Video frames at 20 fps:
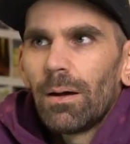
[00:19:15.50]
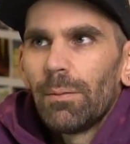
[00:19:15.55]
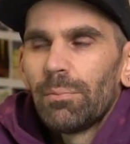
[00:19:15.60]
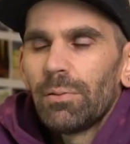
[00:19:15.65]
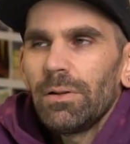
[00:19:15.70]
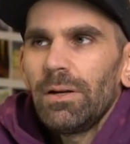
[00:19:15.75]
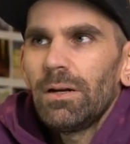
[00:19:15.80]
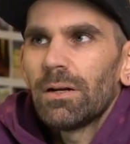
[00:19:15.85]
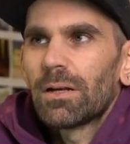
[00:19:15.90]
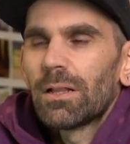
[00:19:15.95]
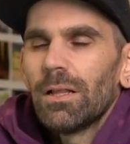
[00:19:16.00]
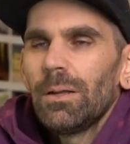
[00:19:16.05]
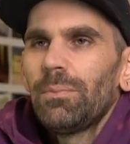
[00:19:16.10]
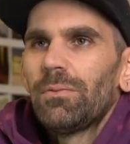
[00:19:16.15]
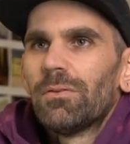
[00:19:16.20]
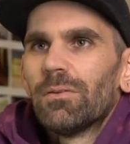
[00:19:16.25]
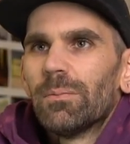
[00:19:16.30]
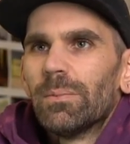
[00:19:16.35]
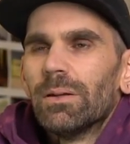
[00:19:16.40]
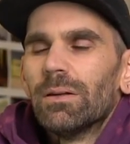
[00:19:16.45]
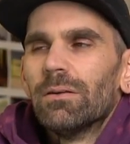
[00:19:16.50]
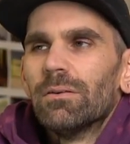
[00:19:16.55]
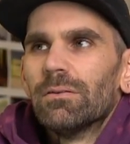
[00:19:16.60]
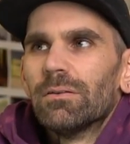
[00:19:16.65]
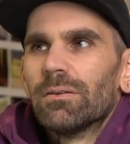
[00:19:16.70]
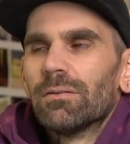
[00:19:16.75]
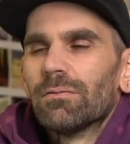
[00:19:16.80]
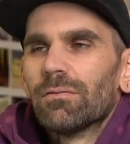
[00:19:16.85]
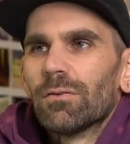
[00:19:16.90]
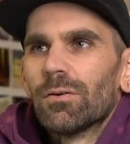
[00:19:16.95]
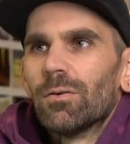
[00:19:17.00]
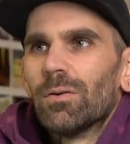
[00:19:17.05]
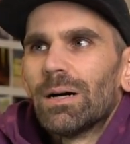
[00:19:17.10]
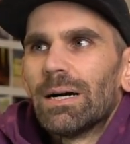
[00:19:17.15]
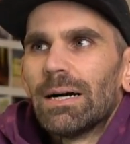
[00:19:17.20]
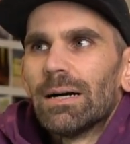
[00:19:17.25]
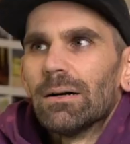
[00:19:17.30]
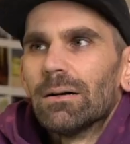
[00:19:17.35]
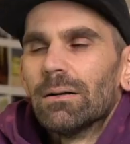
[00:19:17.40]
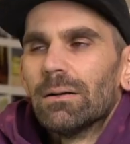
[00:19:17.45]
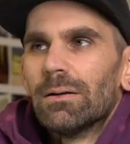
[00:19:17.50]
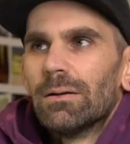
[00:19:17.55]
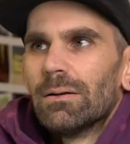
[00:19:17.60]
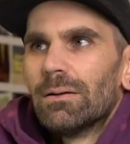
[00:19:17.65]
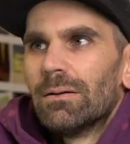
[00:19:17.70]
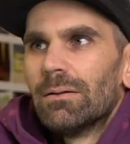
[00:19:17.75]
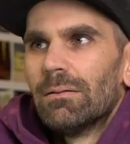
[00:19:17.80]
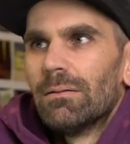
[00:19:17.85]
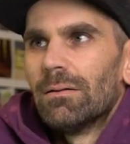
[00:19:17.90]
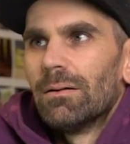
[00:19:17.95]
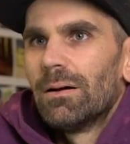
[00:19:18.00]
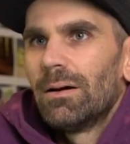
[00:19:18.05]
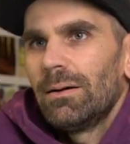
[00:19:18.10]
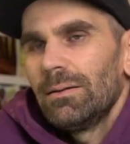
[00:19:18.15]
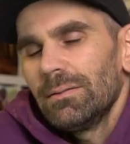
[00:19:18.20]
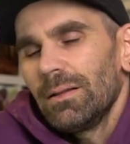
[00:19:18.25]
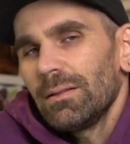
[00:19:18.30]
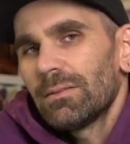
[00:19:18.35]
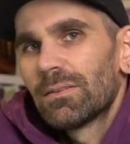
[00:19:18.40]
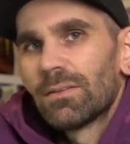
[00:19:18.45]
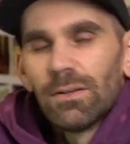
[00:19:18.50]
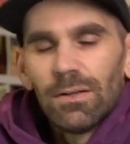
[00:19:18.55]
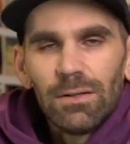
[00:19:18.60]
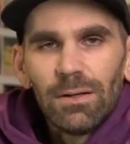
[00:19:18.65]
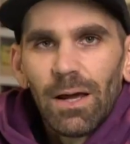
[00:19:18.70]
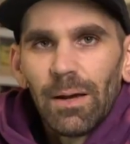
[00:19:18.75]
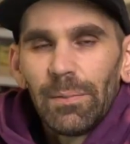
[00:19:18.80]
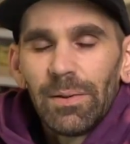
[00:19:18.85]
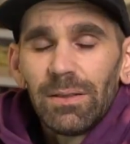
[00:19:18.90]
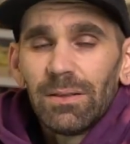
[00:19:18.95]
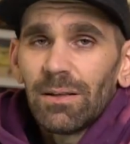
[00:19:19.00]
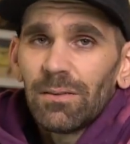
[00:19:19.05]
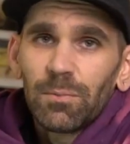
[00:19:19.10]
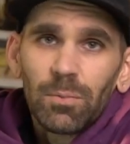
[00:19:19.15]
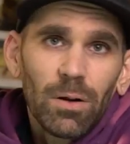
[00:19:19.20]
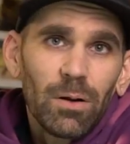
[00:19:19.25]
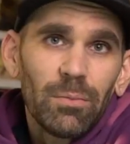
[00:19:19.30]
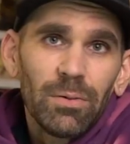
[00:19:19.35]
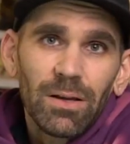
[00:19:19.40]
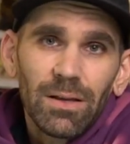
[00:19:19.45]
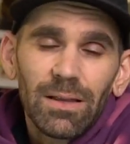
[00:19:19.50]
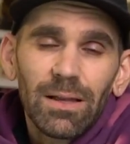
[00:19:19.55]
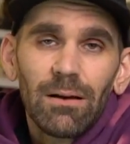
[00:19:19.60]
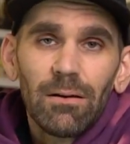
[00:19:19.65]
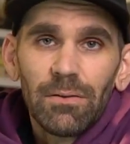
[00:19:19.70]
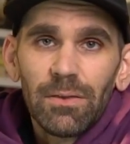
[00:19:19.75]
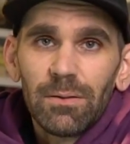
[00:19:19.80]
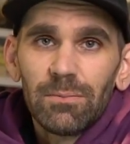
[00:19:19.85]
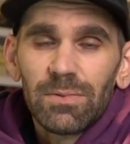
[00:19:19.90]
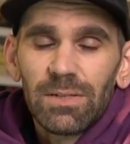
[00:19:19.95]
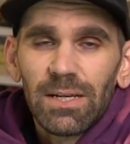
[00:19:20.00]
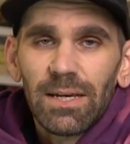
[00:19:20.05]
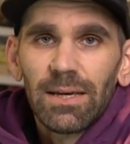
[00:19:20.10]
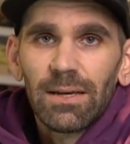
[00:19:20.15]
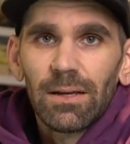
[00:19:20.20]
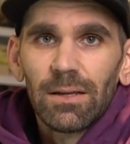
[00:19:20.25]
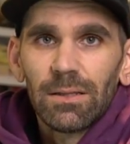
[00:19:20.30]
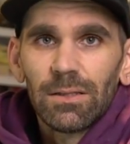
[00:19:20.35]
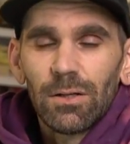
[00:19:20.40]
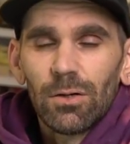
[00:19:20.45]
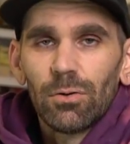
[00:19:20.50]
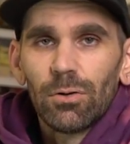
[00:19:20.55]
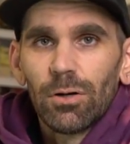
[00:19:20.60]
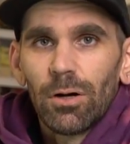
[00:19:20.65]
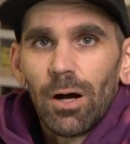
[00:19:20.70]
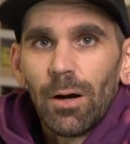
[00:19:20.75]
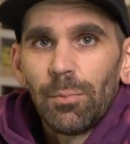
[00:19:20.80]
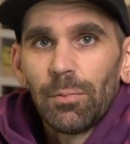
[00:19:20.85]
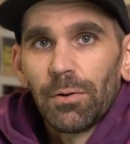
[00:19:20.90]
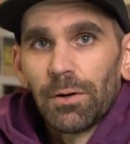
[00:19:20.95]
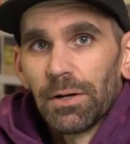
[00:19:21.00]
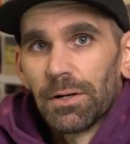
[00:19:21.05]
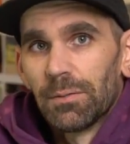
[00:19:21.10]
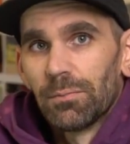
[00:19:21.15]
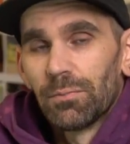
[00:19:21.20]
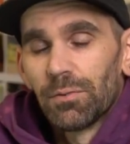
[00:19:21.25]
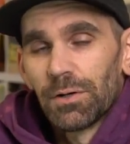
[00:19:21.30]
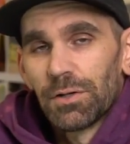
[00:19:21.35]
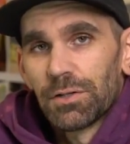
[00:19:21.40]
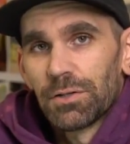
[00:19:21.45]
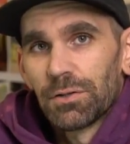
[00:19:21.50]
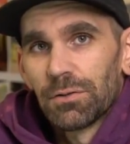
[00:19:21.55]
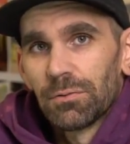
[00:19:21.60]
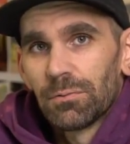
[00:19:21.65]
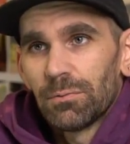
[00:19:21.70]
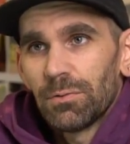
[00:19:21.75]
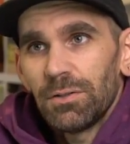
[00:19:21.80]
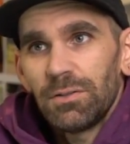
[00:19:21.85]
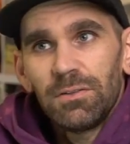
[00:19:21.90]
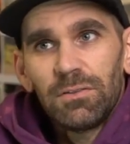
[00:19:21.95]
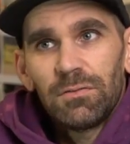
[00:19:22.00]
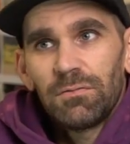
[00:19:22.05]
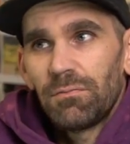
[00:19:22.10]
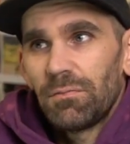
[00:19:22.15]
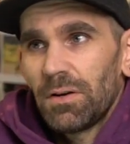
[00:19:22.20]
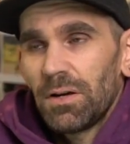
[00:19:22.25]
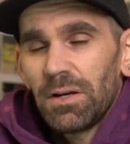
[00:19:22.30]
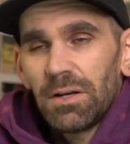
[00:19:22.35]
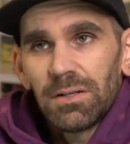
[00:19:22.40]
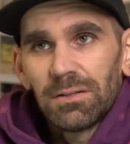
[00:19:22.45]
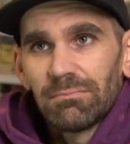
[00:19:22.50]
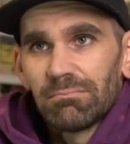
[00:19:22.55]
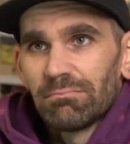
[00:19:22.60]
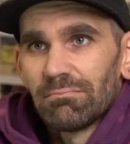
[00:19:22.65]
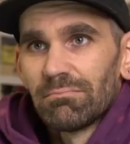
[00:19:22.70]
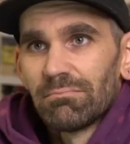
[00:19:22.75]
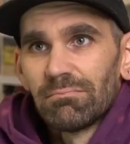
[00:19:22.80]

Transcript: Planet Eclipse has been using for a while. And that's good. I mean, that's probably allowing them to get a lower operating pressure, which is fine.